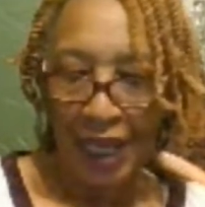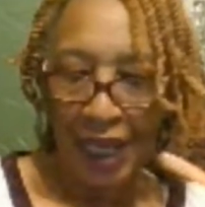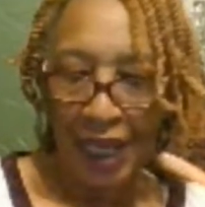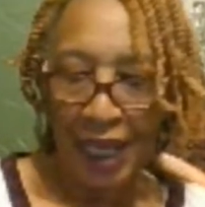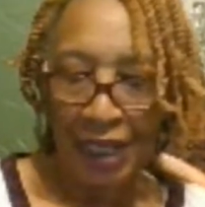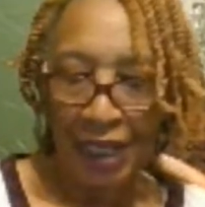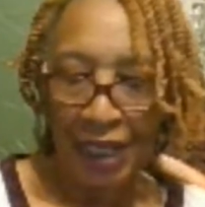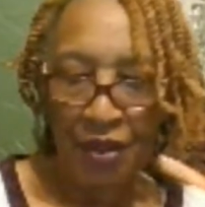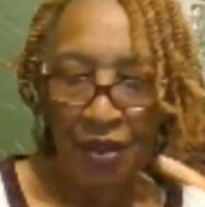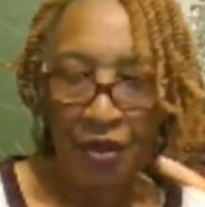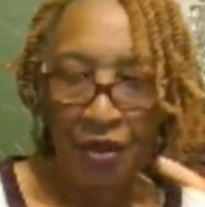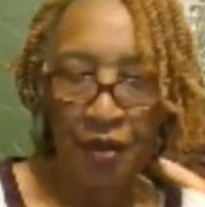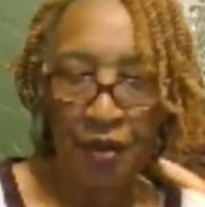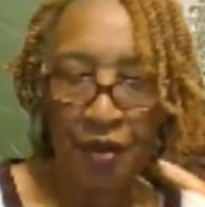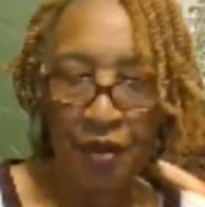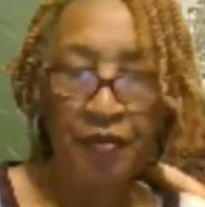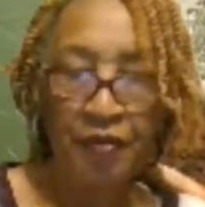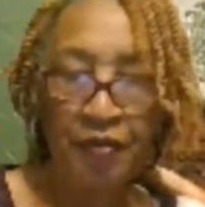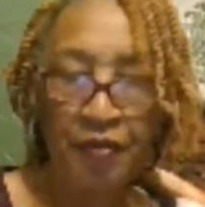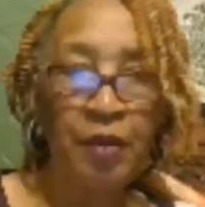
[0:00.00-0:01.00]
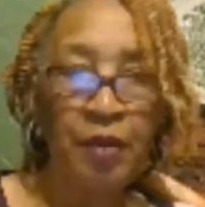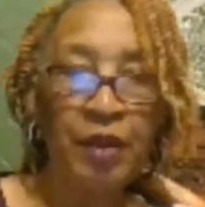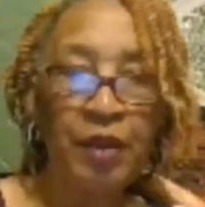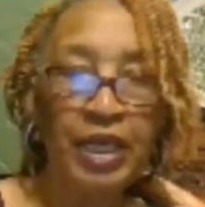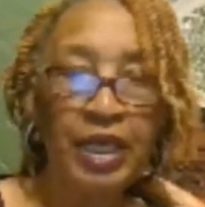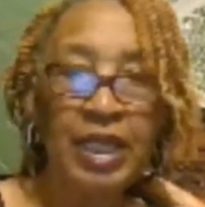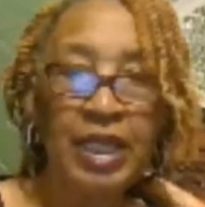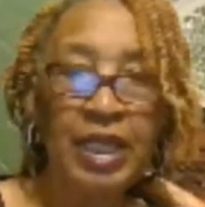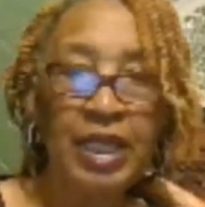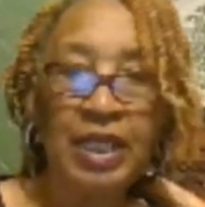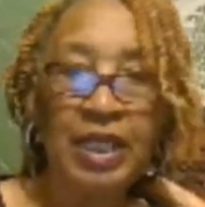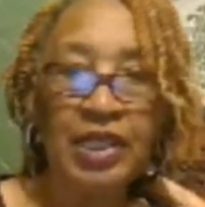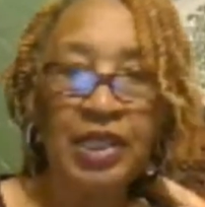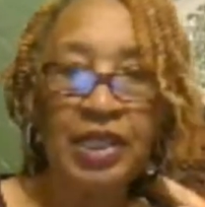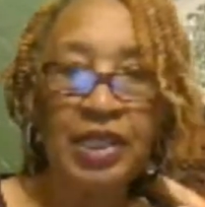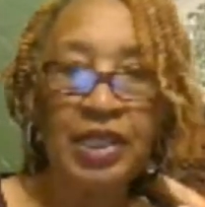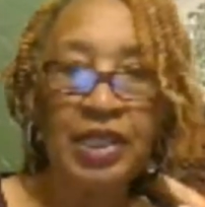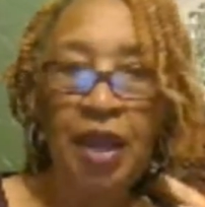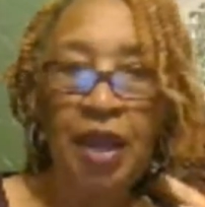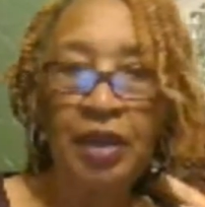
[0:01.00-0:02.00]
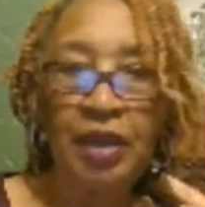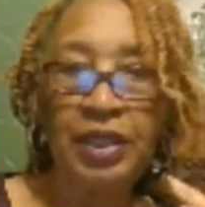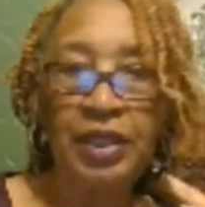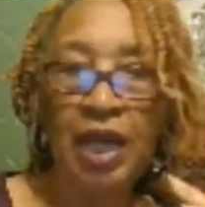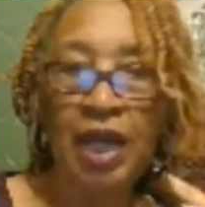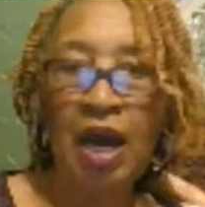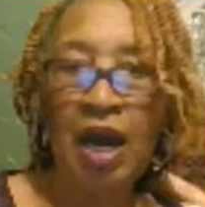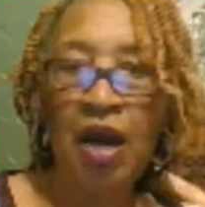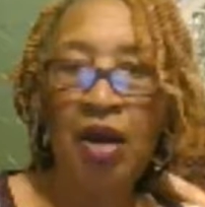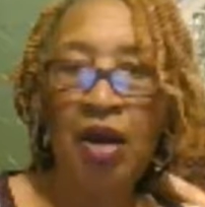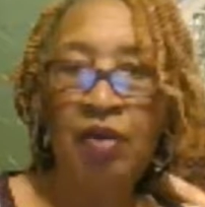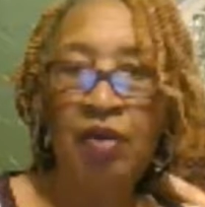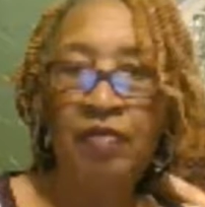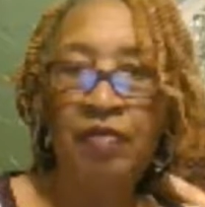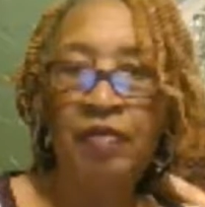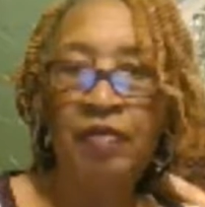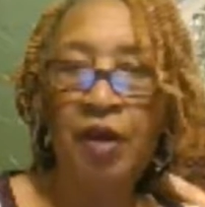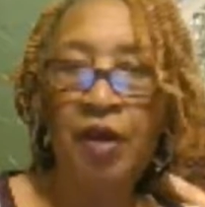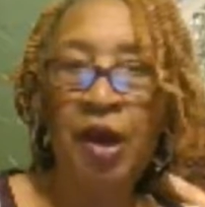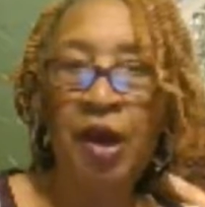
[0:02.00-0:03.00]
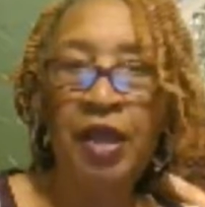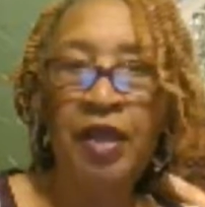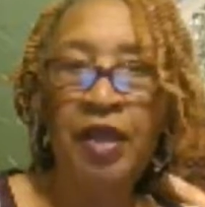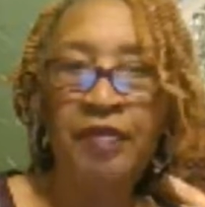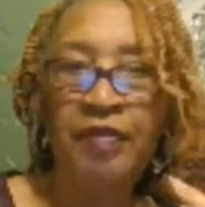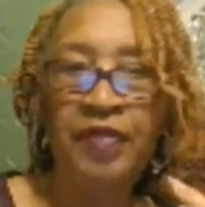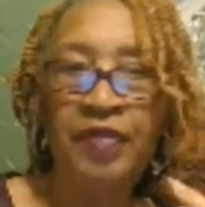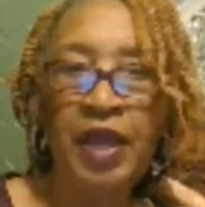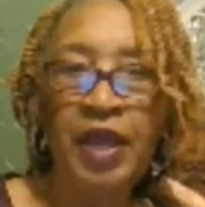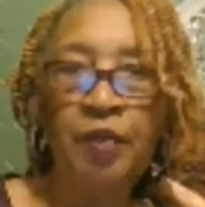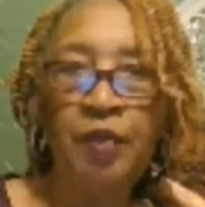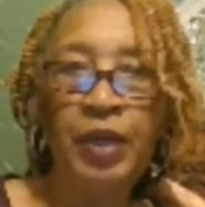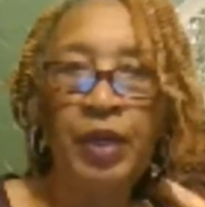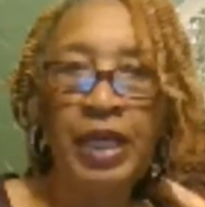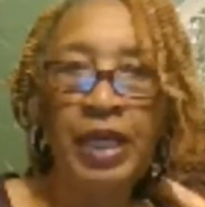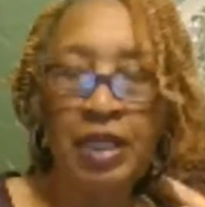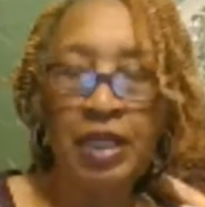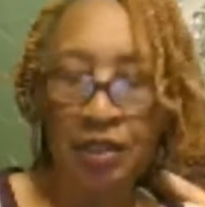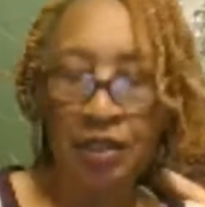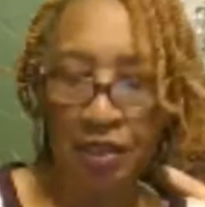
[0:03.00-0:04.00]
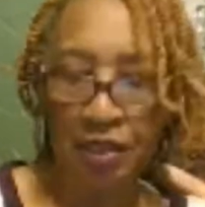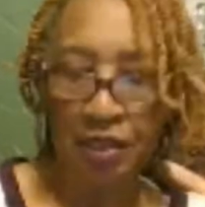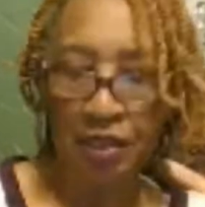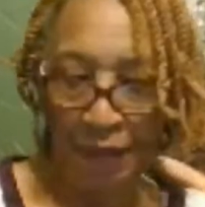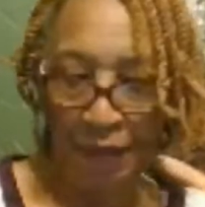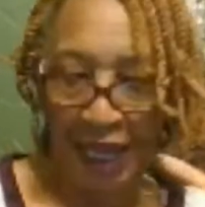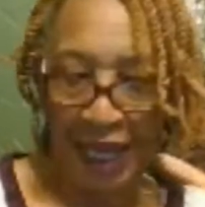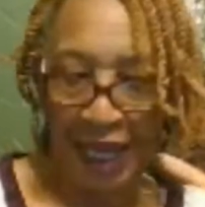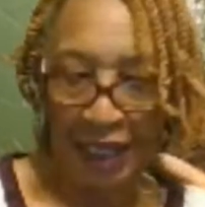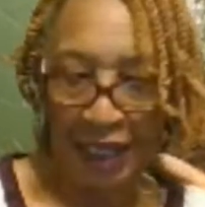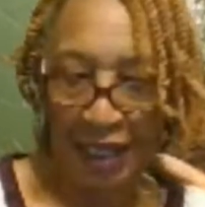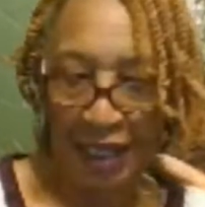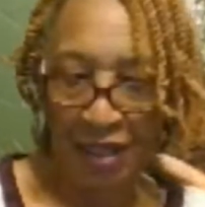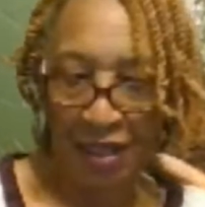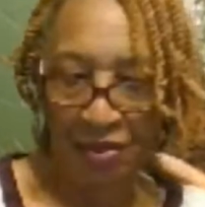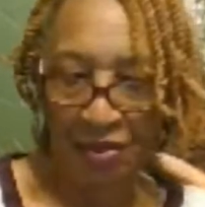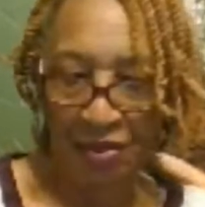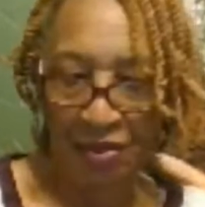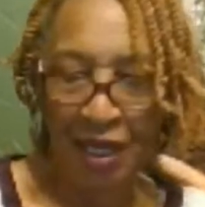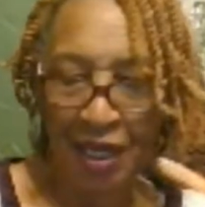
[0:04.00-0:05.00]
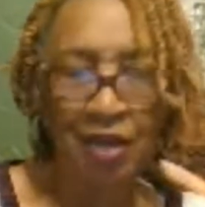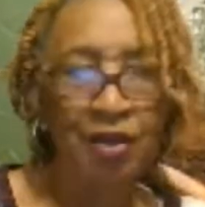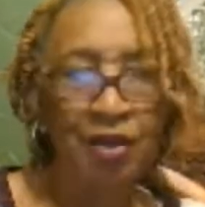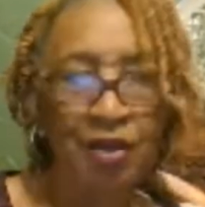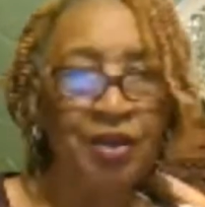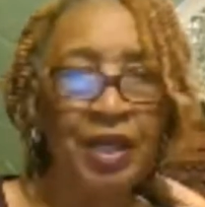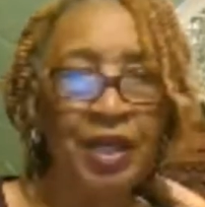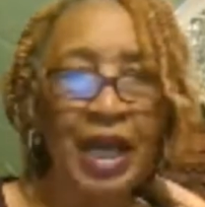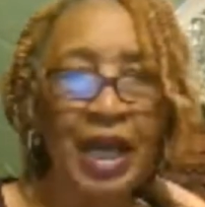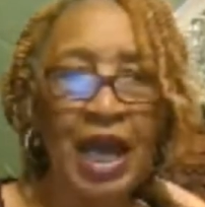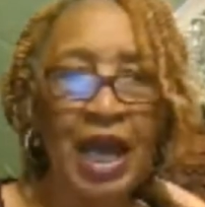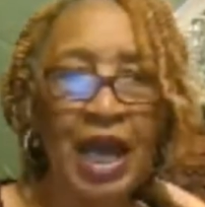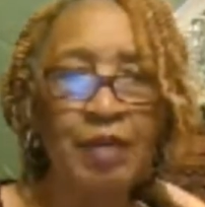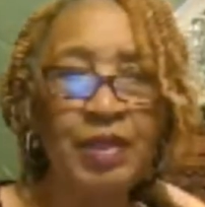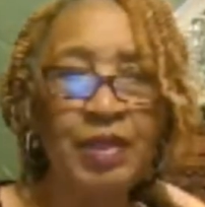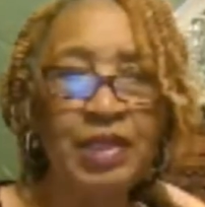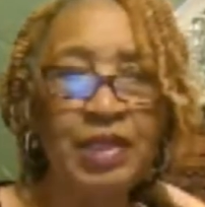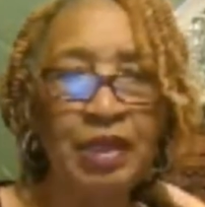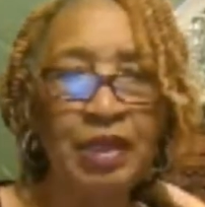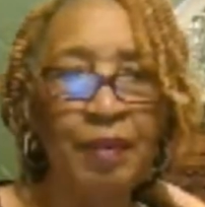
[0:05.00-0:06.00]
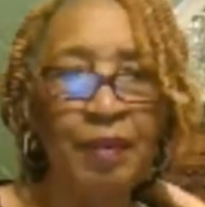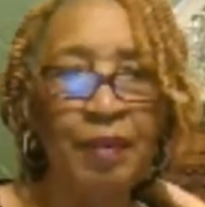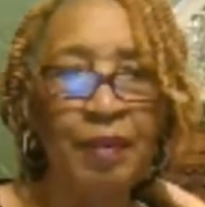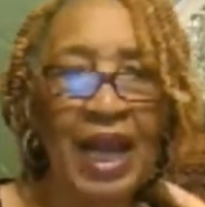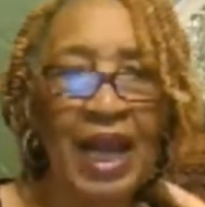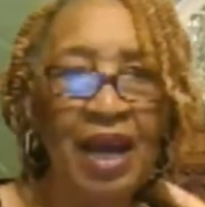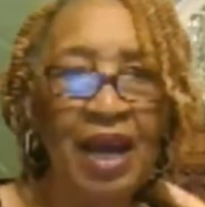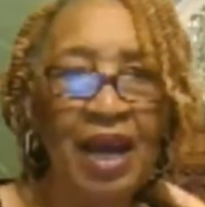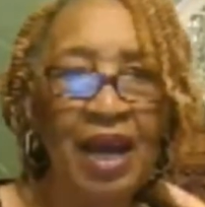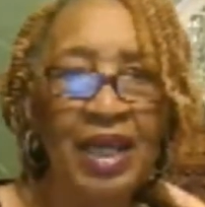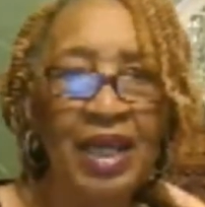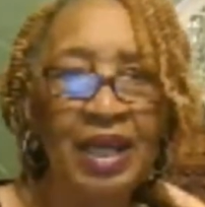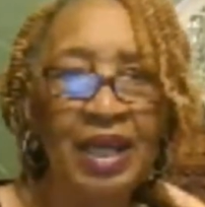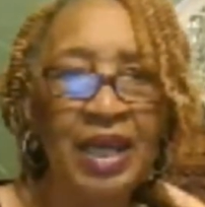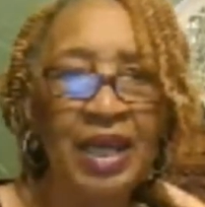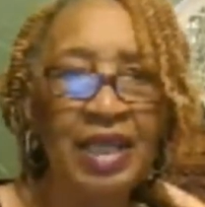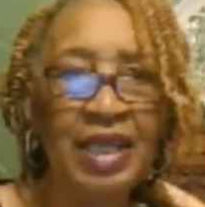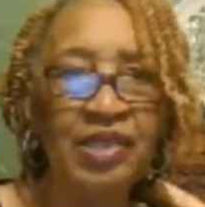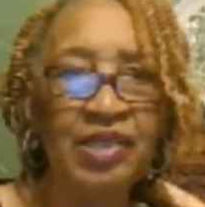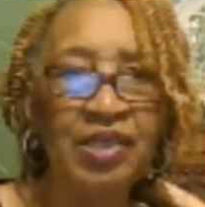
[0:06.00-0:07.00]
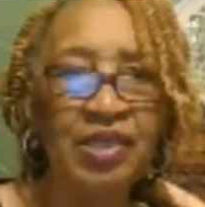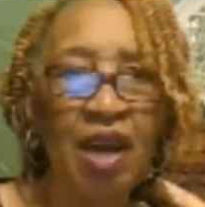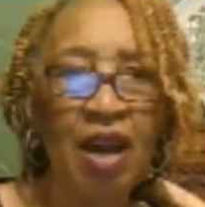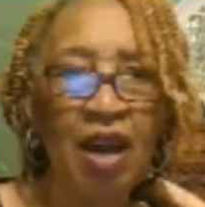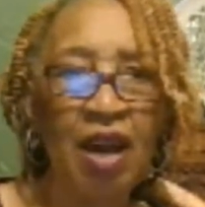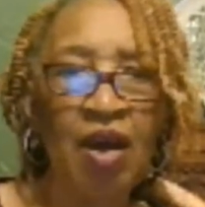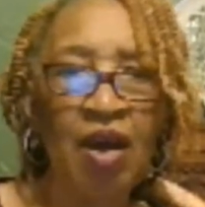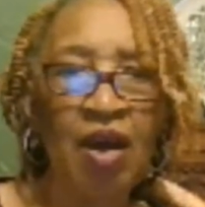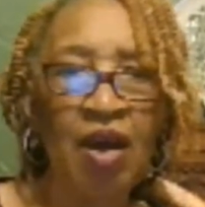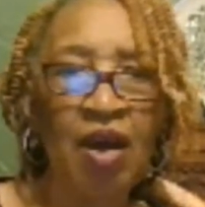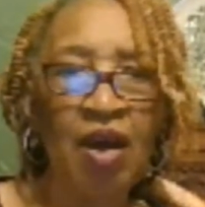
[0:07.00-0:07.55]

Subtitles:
I don't know if they would kill his character off or if they would get somebody, because y'all know there got to be somebody out there that's tall